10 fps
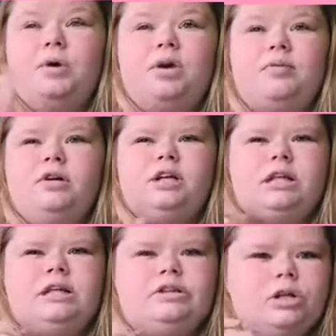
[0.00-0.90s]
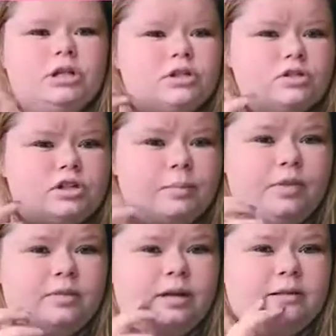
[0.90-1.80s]
we were getting drinks or
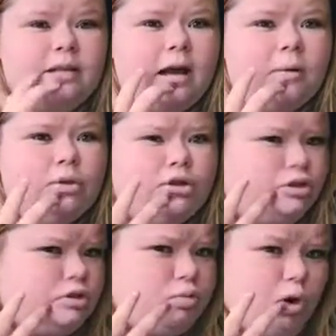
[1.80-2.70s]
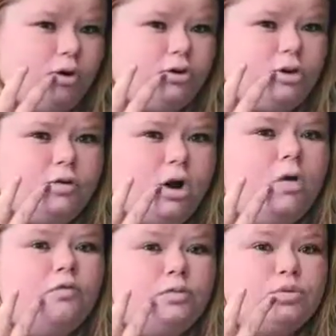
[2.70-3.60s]
something like that. We had just walked
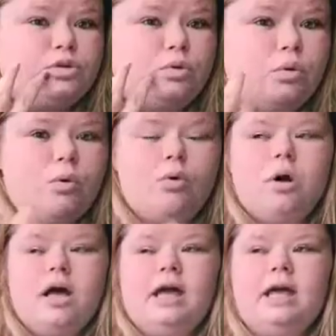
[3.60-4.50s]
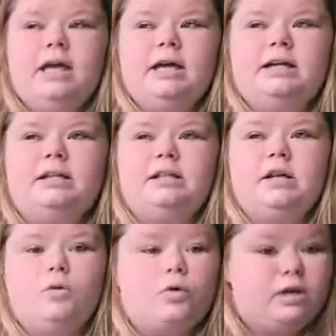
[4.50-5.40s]
home from school, and
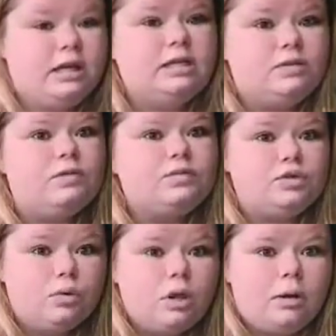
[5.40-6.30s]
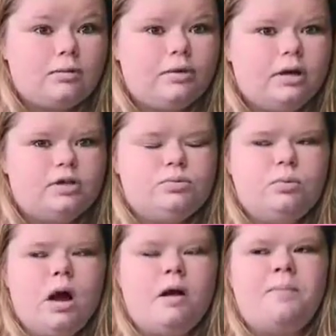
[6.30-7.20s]
there were kids from school that were there as
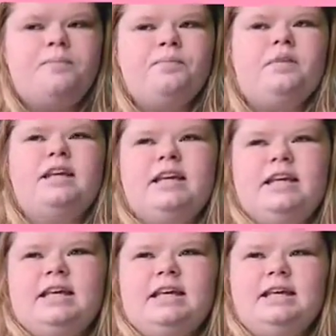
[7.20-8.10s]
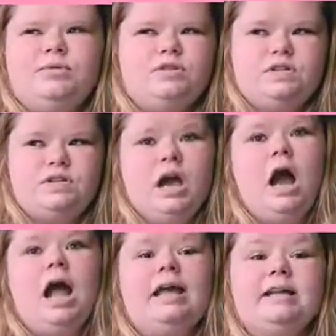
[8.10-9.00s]
well. And it was this
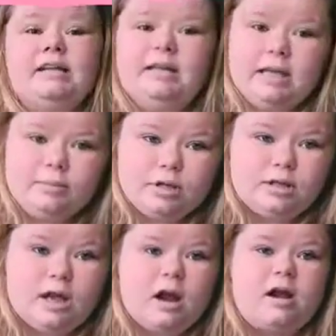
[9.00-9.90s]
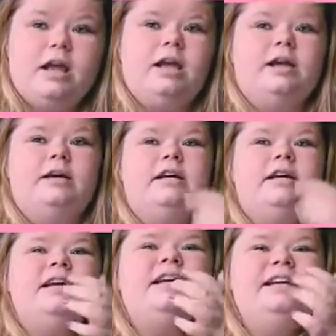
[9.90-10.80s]
guy, and he came in there, and
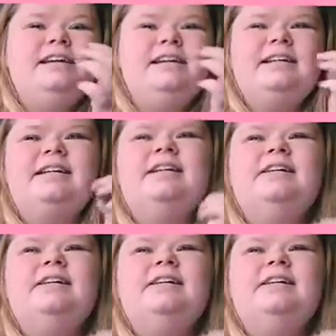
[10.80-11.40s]
he